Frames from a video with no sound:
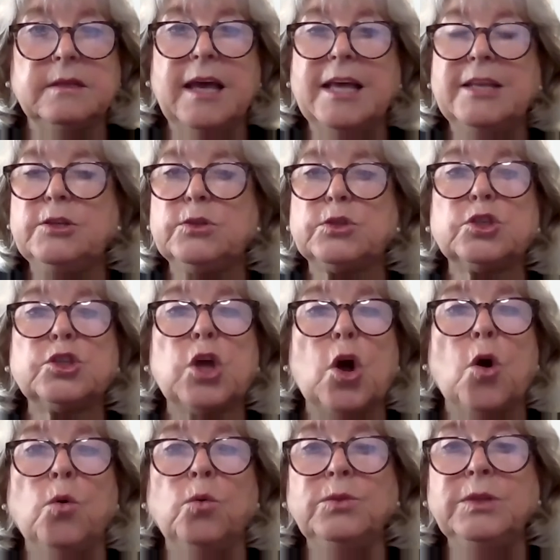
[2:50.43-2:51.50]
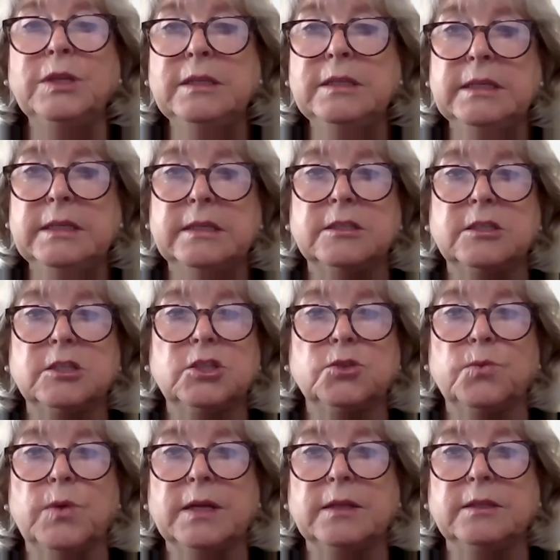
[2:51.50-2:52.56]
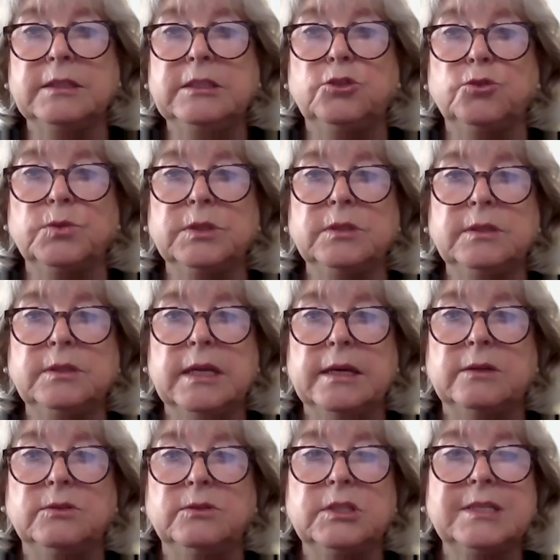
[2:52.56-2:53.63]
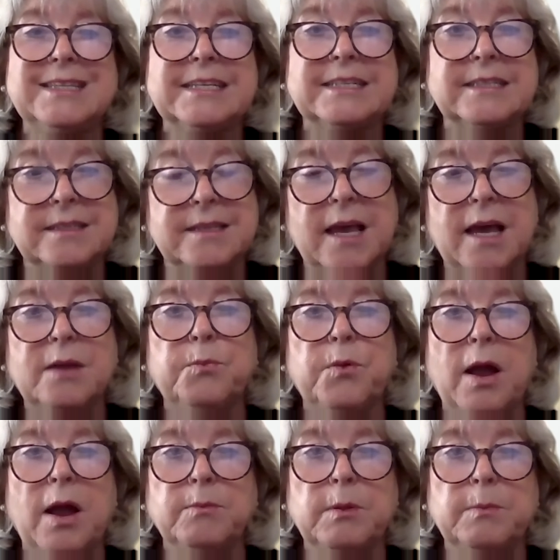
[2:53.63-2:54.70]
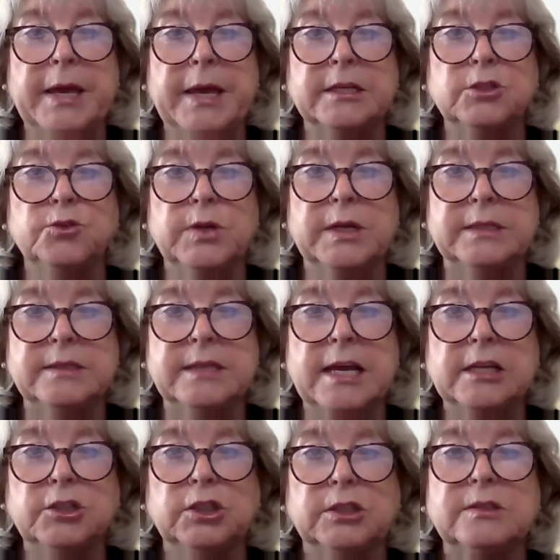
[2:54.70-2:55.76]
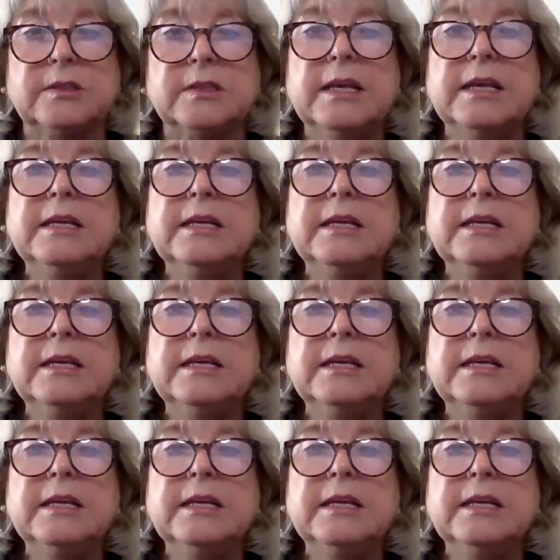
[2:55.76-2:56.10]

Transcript: and users only need to directly drill down to the exact problematic transactions